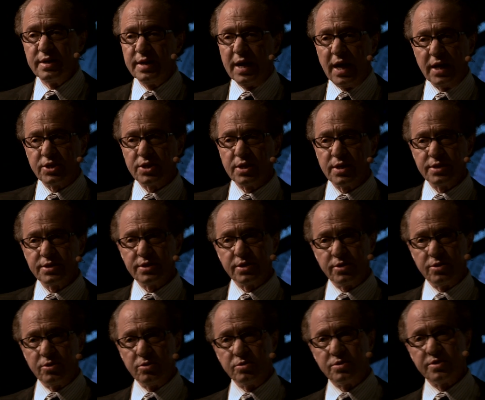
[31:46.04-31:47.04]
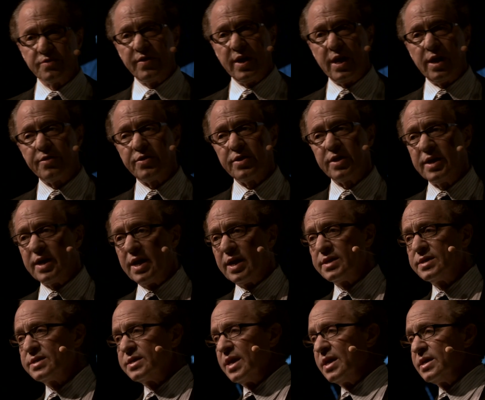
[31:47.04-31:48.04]
National Institutes of Health in the
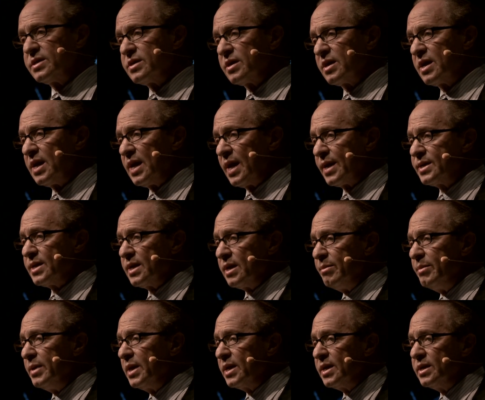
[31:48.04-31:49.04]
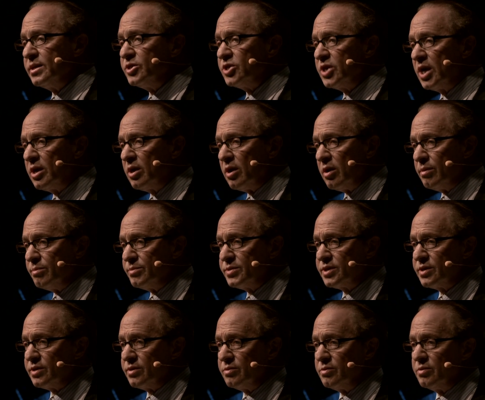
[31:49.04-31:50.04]
United States are collecting 1 million
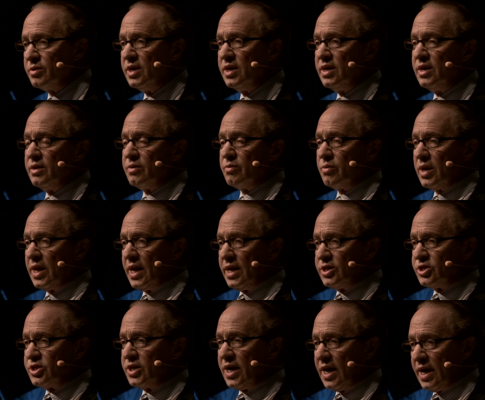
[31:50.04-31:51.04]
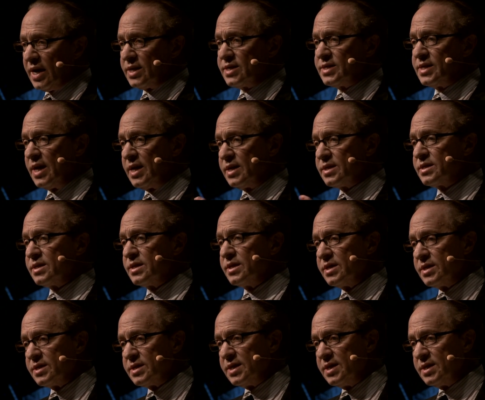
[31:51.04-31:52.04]
genomes to relate genetic states
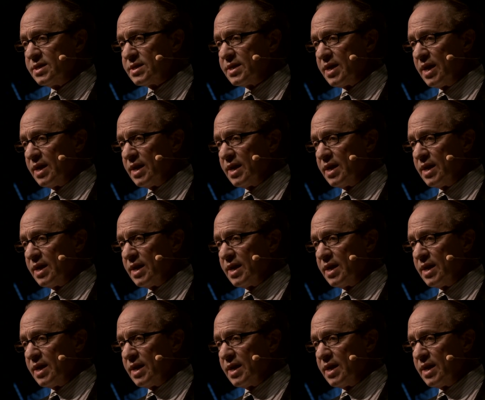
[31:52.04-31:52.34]
to disease